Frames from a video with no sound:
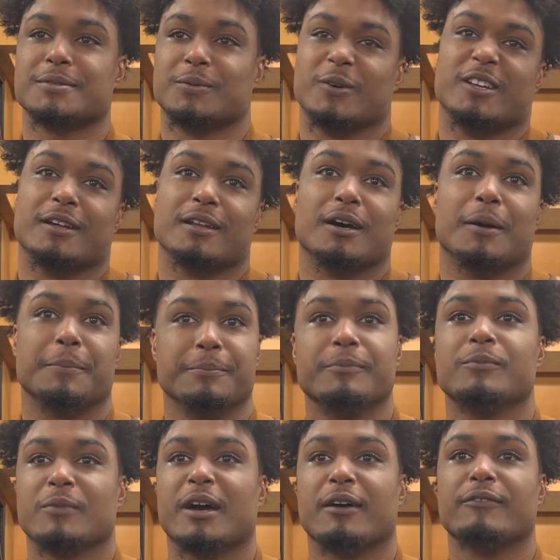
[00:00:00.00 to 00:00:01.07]
We ended up
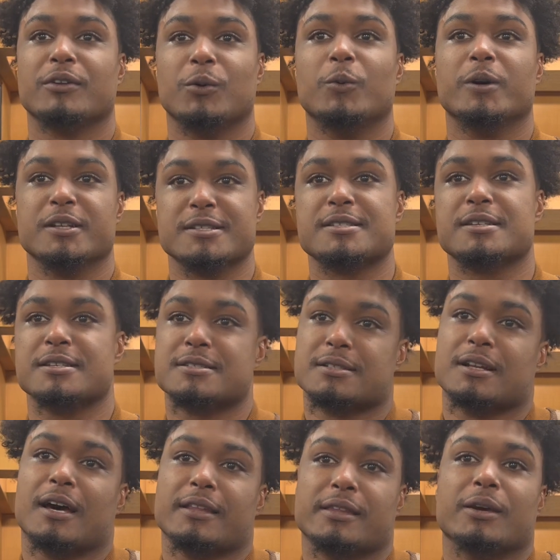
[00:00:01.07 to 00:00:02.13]
having a winning
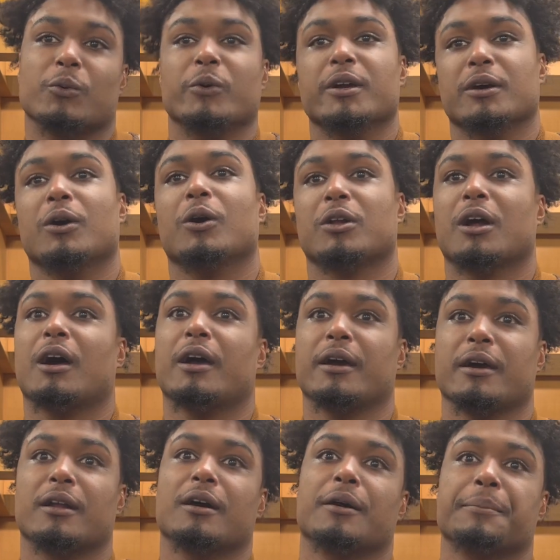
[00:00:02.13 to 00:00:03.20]
season. I think we can hold our
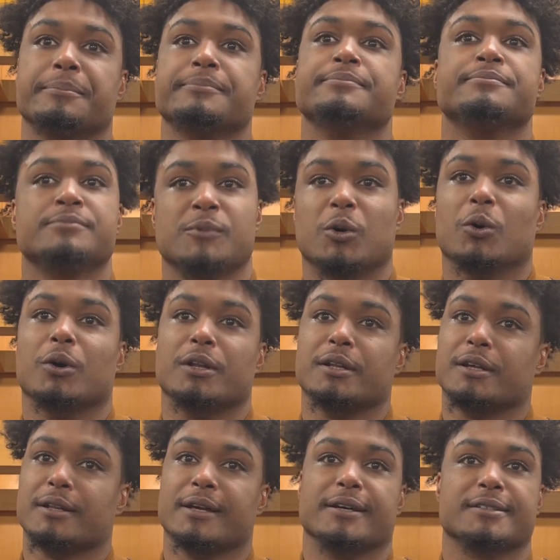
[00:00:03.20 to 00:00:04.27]
head up going in
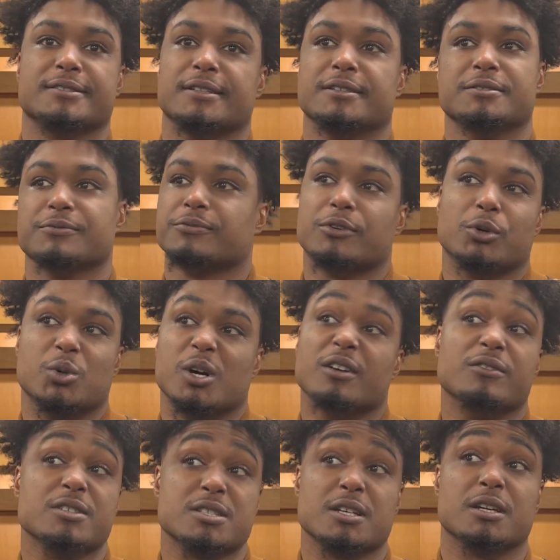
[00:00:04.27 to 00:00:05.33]
the next season for
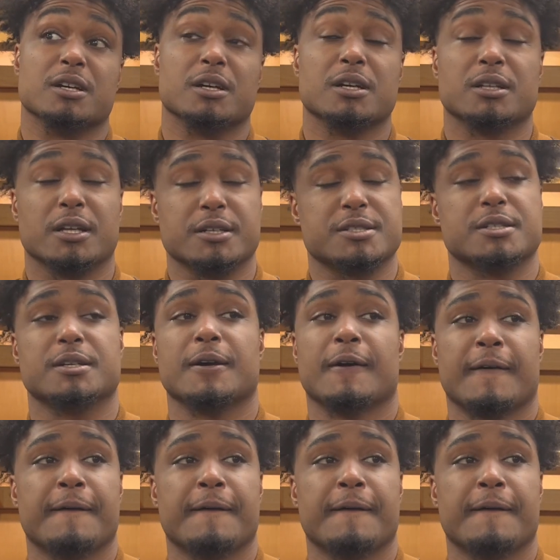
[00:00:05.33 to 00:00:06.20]
whoever's here next year.